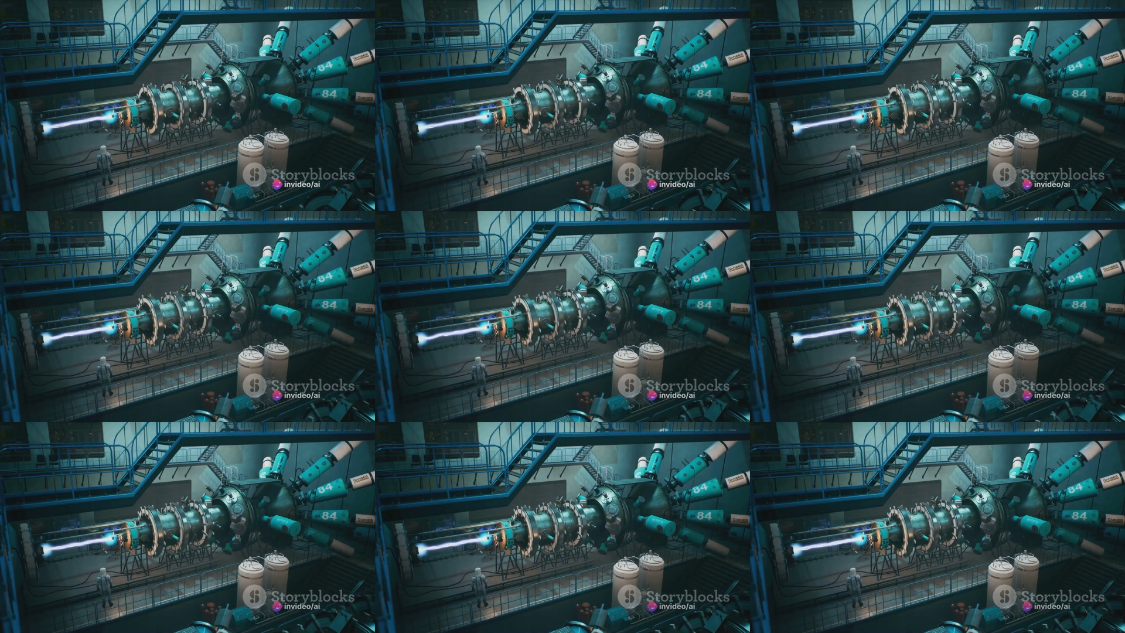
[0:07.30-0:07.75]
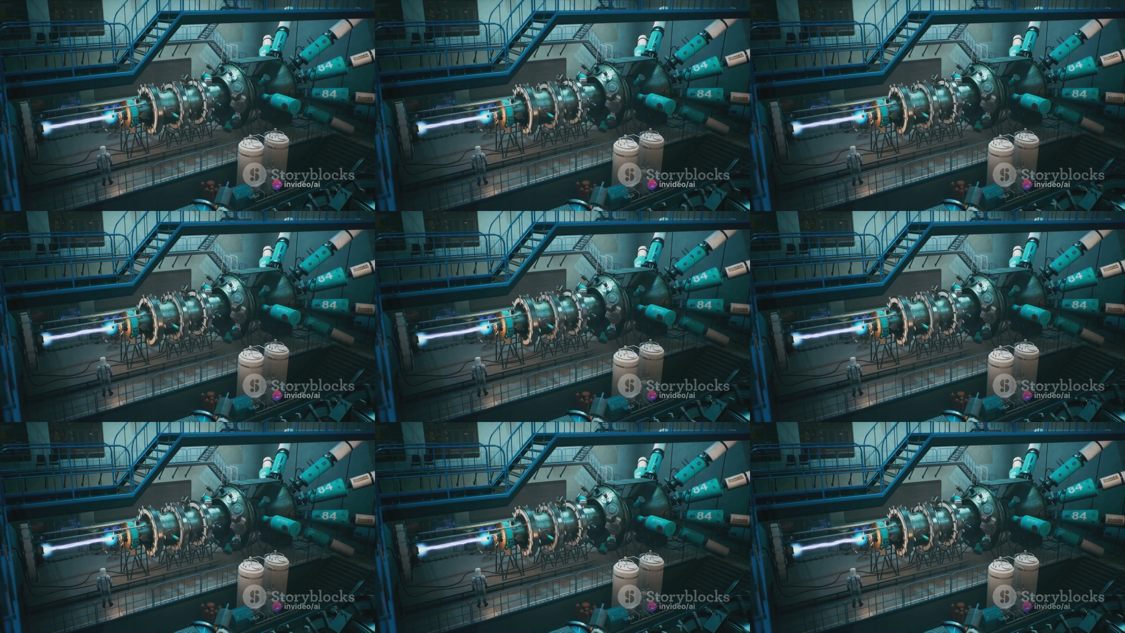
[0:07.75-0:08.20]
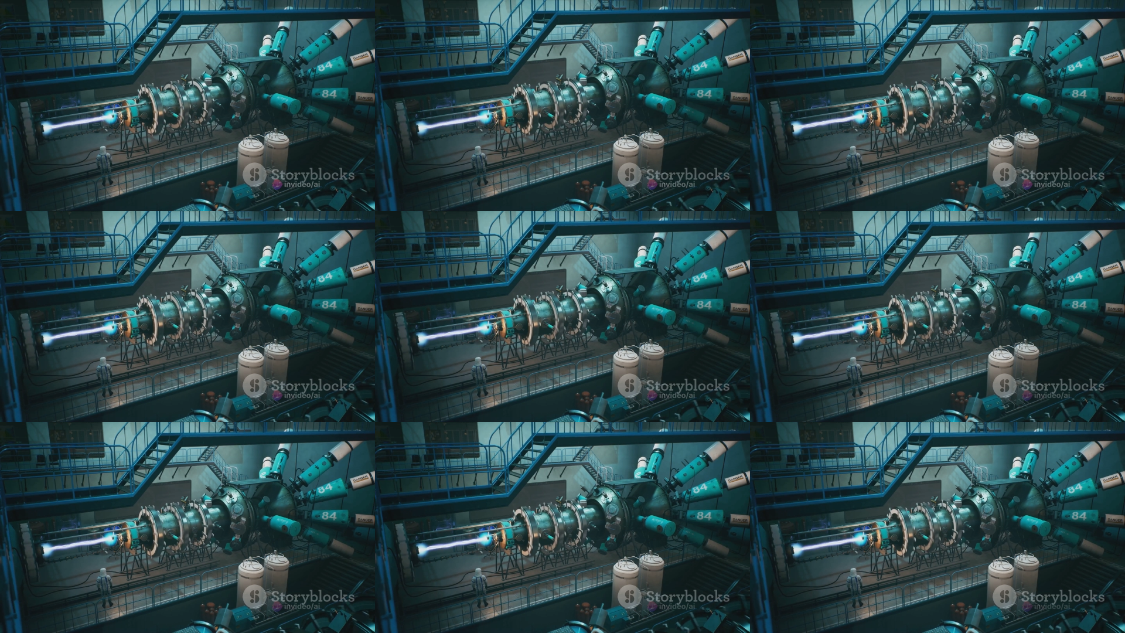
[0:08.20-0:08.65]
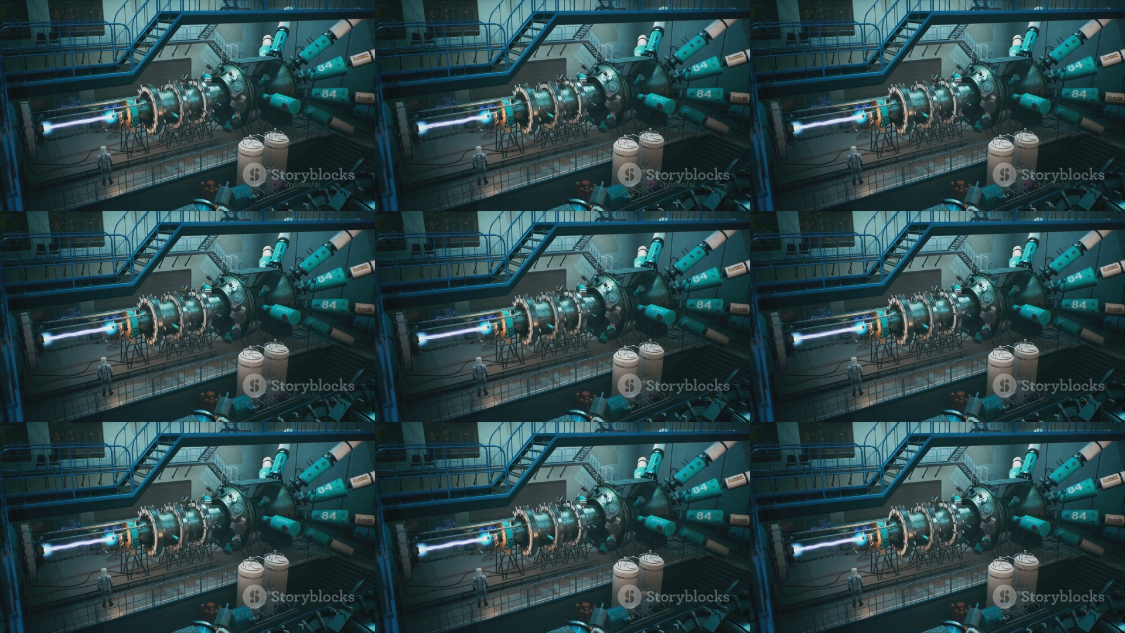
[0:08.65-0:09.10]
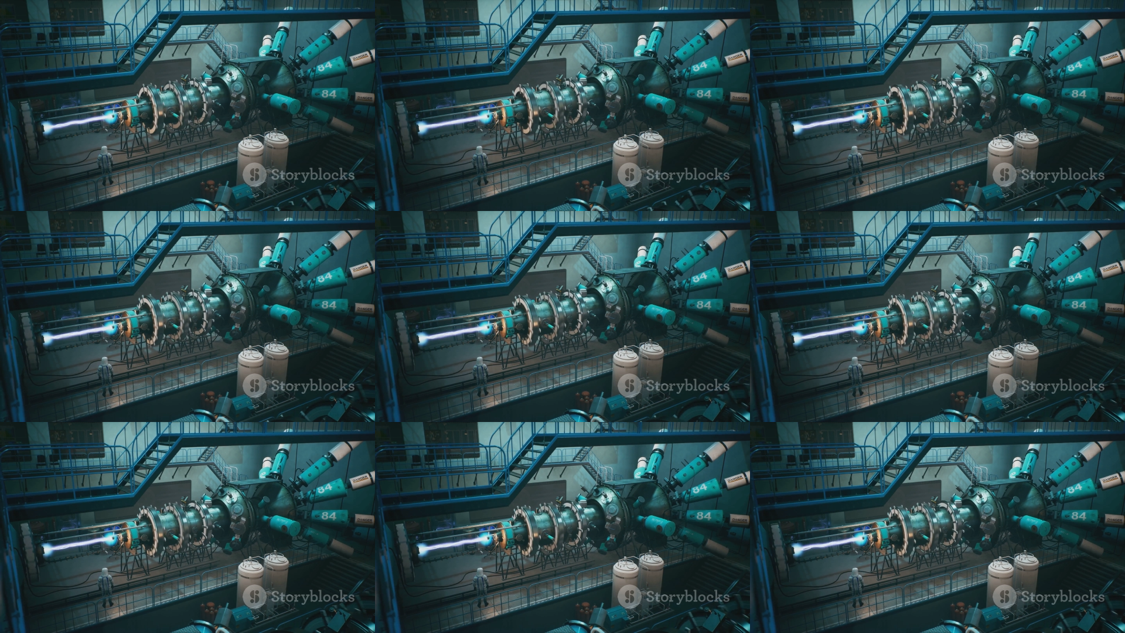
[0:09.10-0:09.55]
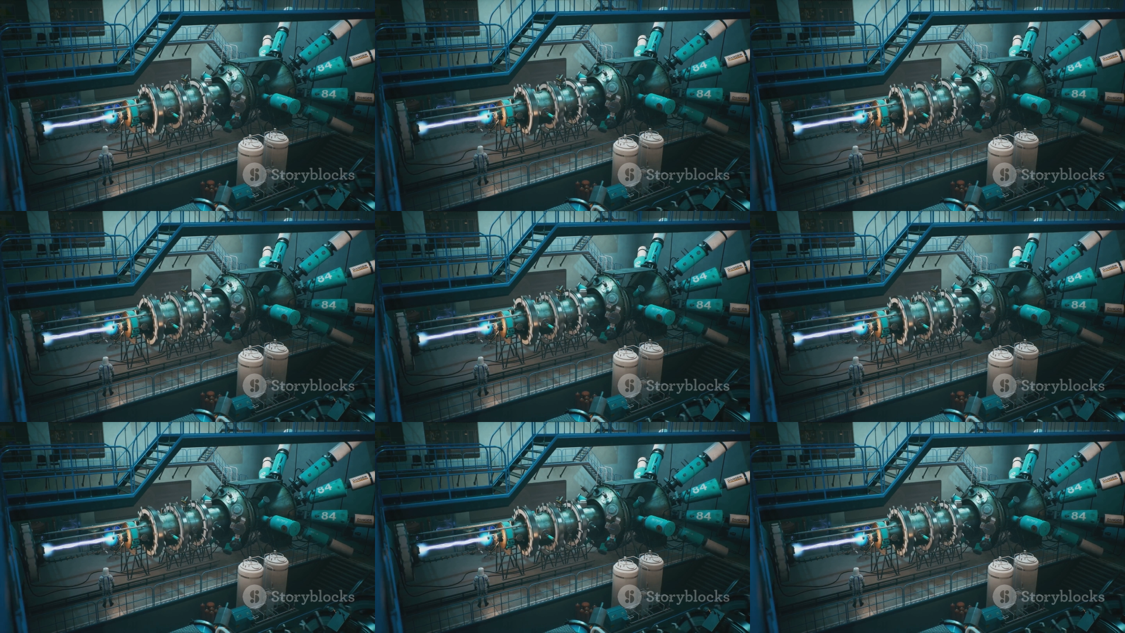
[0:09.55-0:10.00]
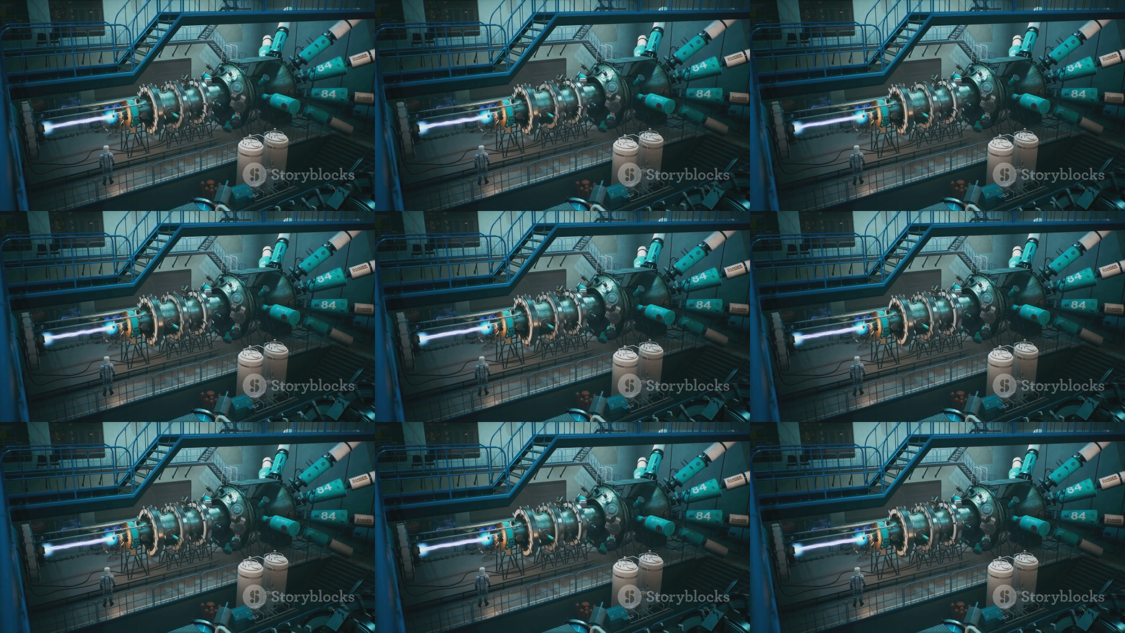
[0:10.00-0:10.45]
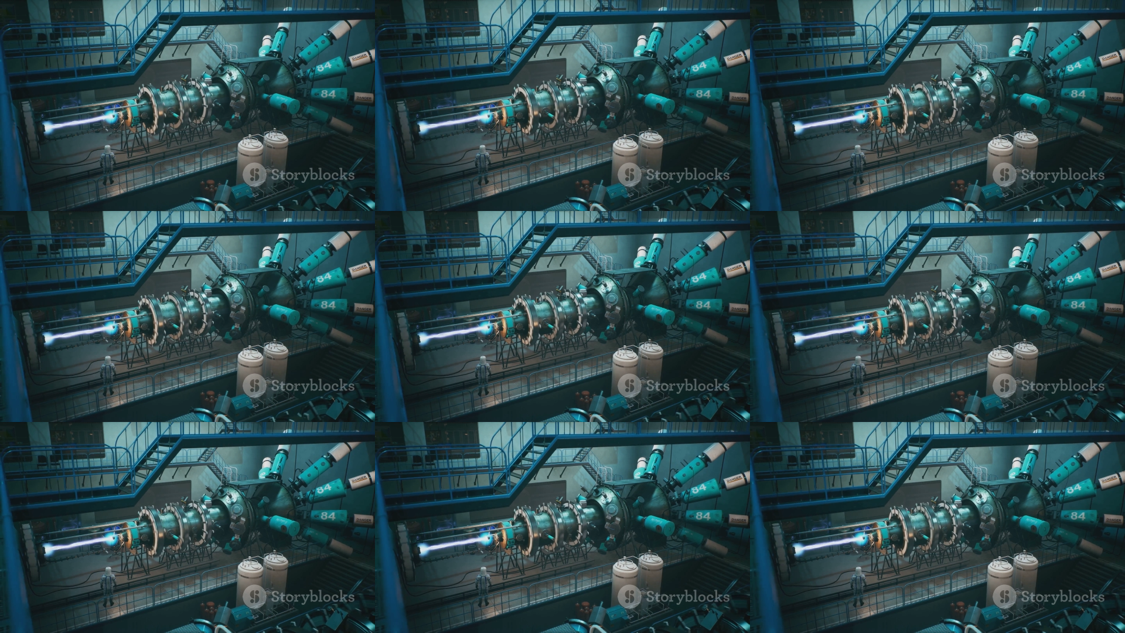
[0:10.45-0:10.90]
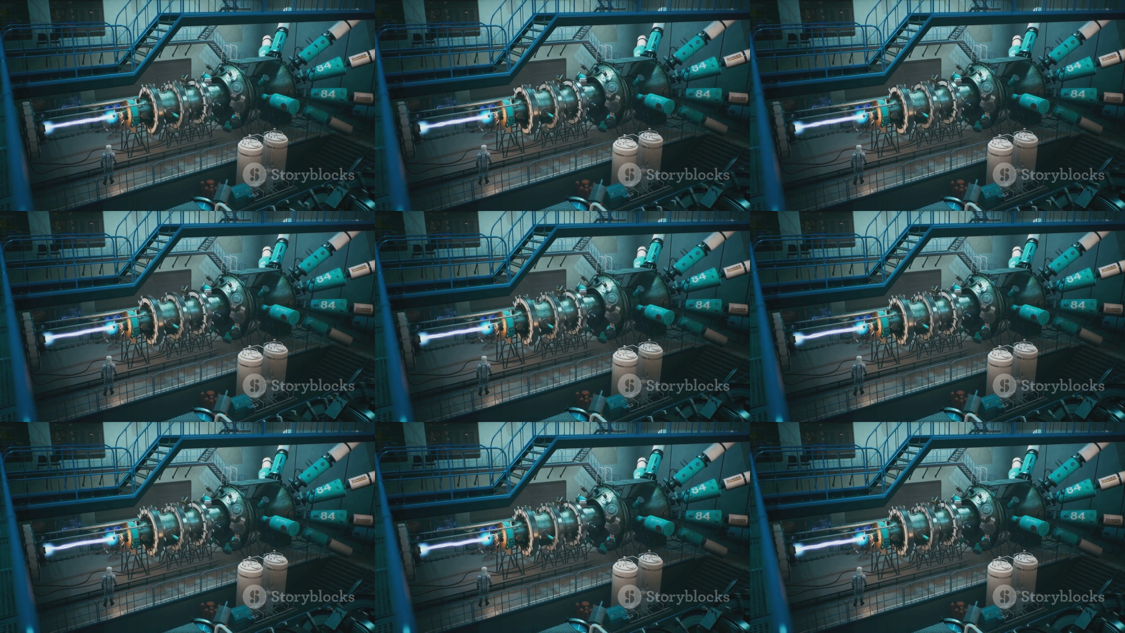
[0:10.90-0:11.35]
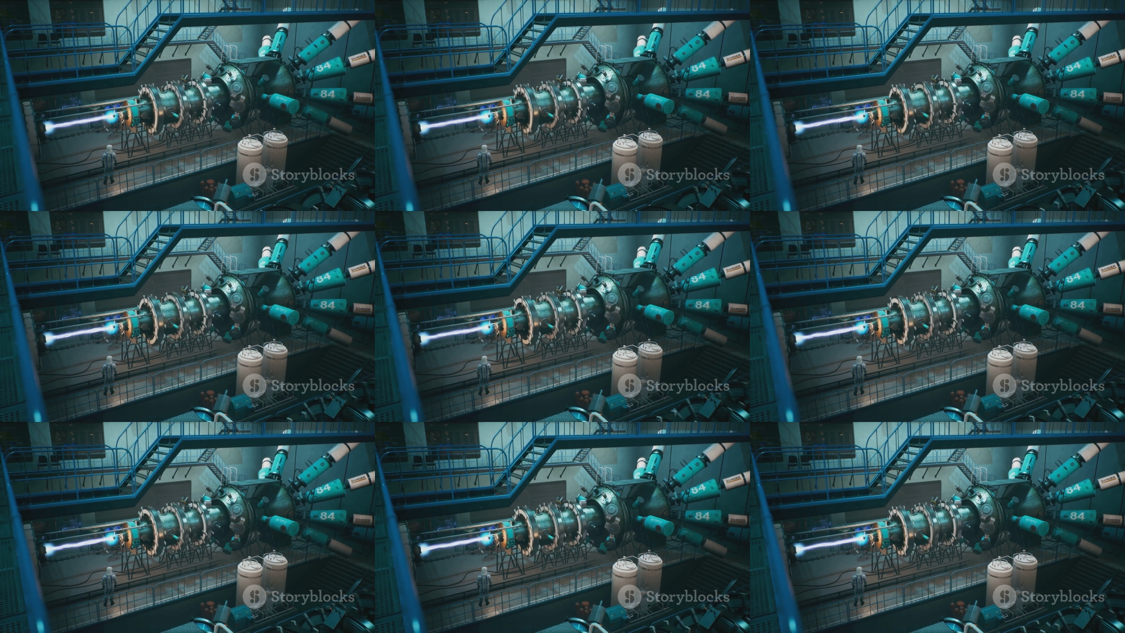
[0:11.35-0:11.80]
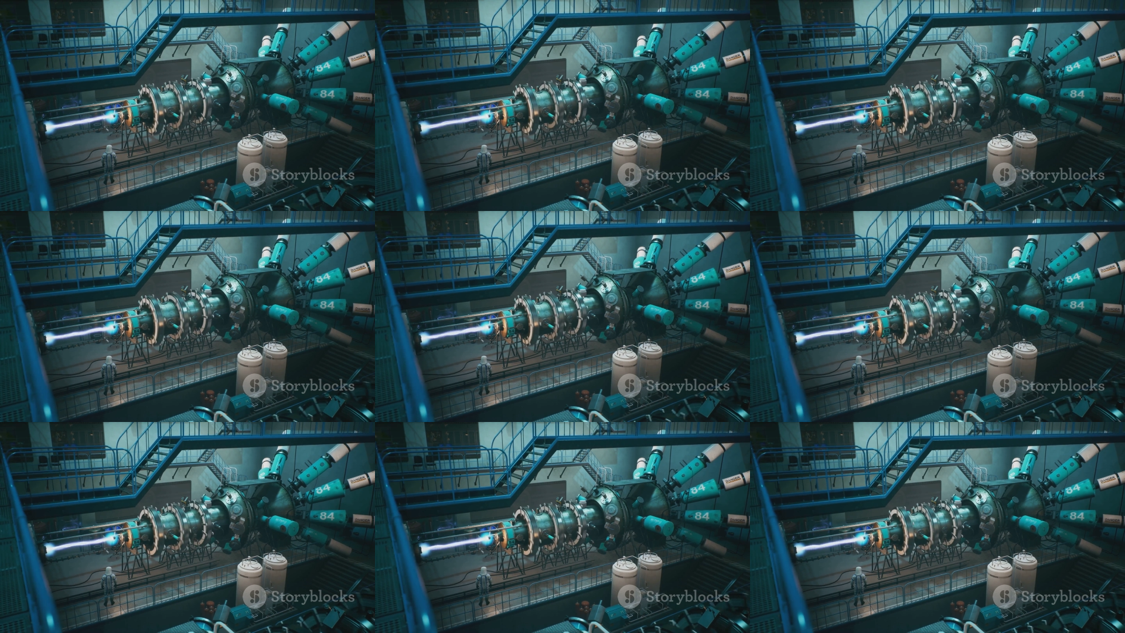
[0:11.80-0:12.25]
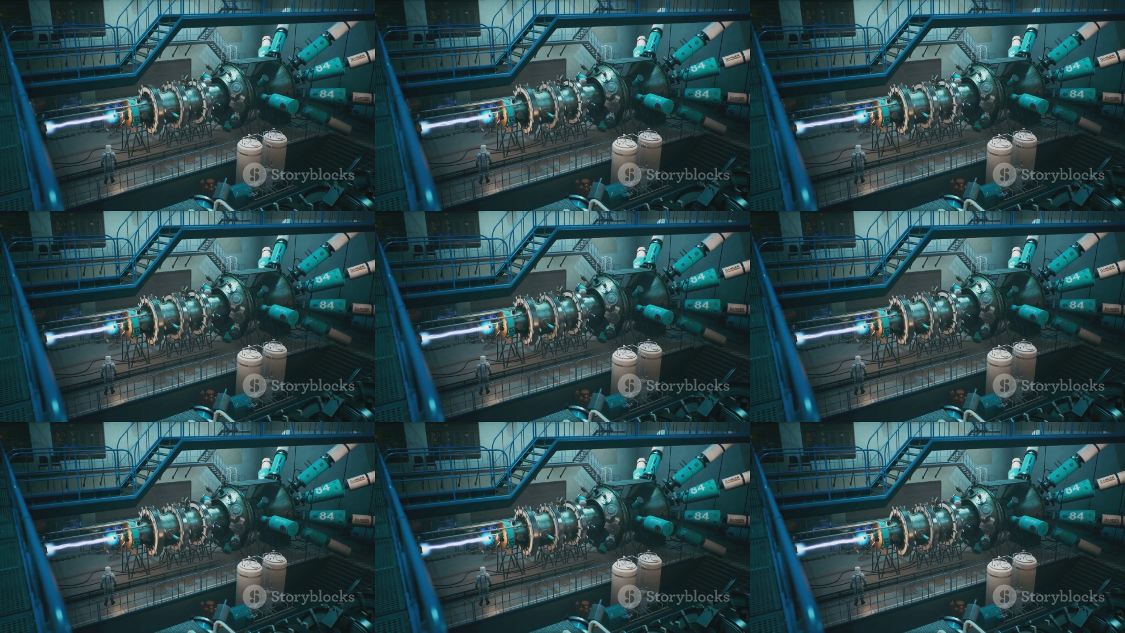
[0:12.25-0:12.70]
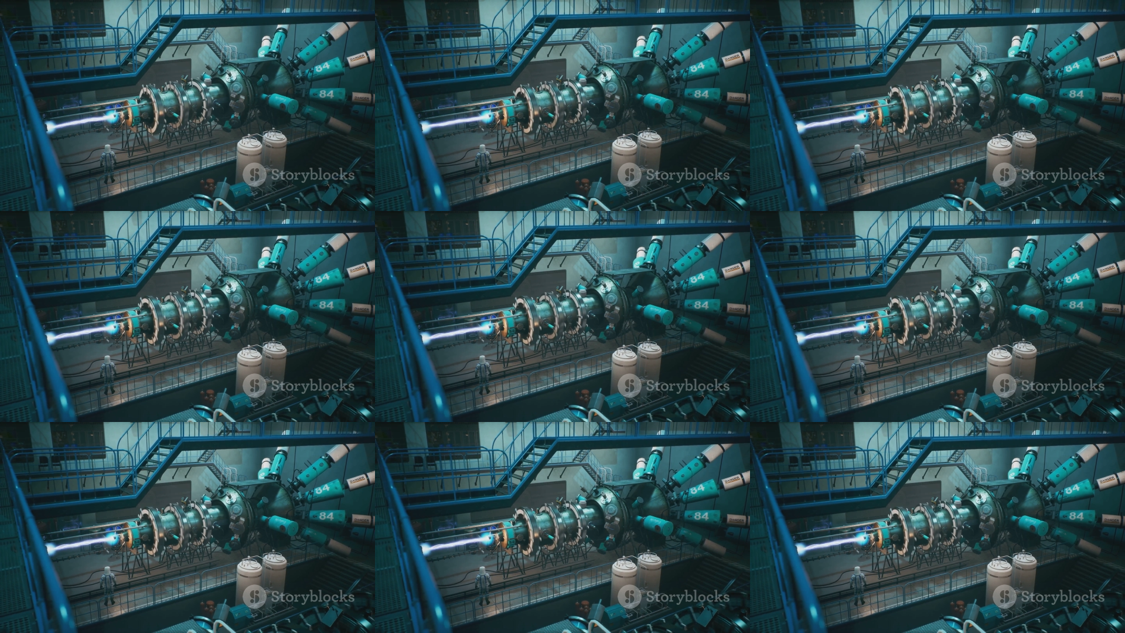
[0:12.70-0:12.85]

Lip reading: (no speaker visible)